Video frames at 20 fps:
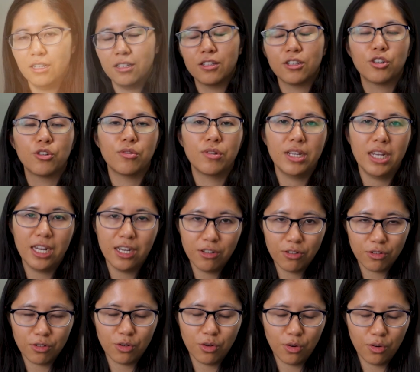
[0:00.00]
On the
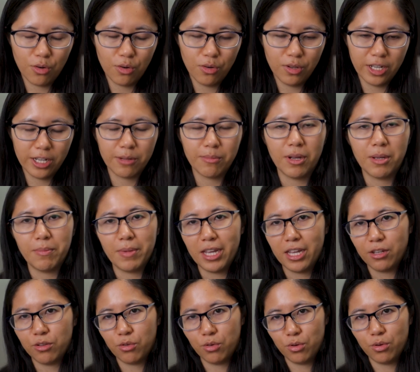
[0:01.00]
creator goal, like my
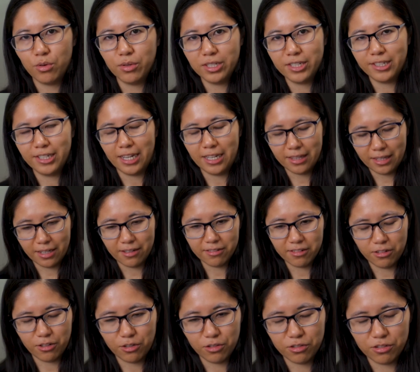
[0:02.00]
main goal is
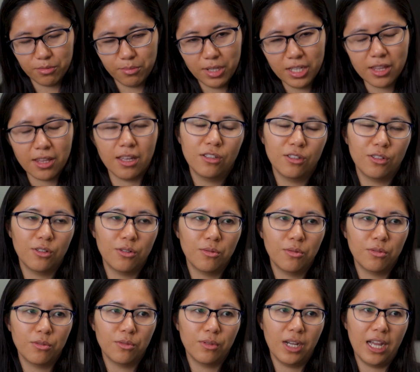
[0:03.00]
$10,000 a month.
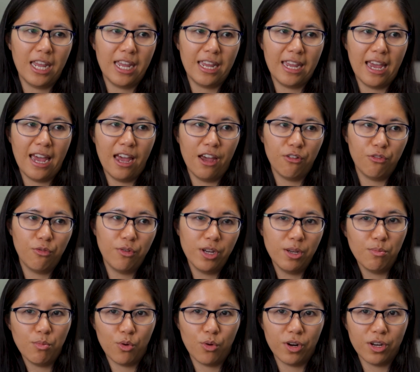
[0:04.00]
So a
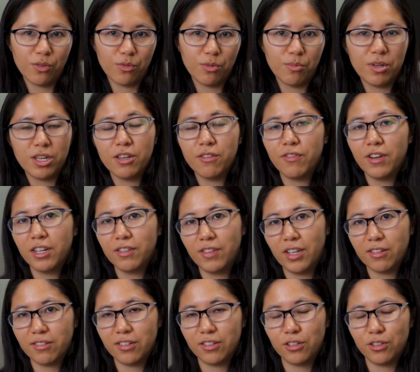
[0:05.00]
halfway point would be
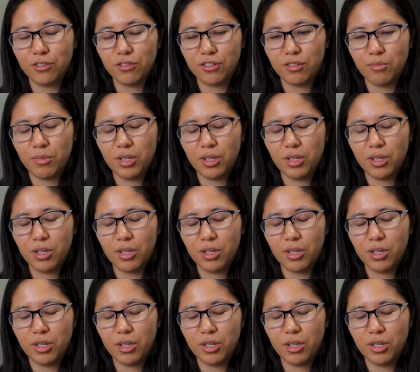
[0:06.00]
$5,000 a